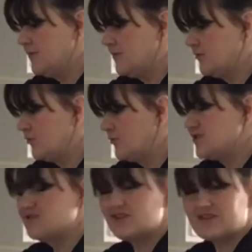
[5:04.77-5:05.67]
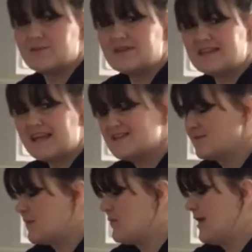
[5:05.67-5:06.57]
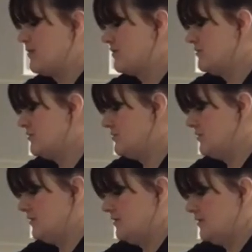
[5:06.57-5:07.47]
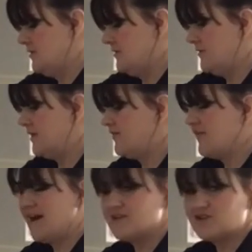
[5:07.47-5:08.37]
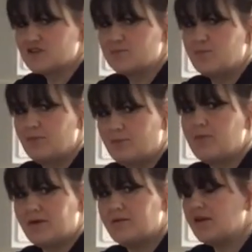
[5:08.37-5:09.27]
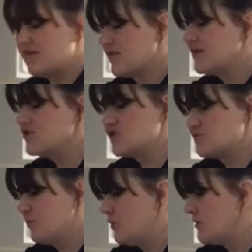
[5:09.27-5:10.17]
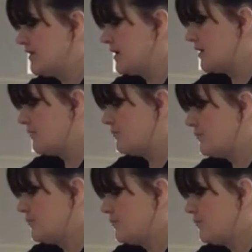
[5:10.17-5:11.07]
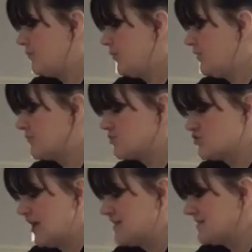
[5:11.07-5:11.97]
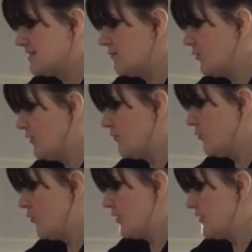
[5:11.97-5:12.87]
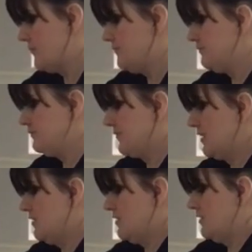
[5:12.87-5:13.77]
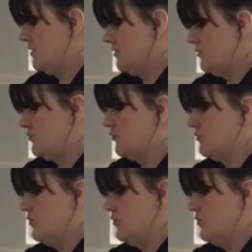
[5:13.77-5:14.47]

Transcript: I don't know, they just seem to taste a bit better than if I had just instead of just putting them straight into the boiling water. So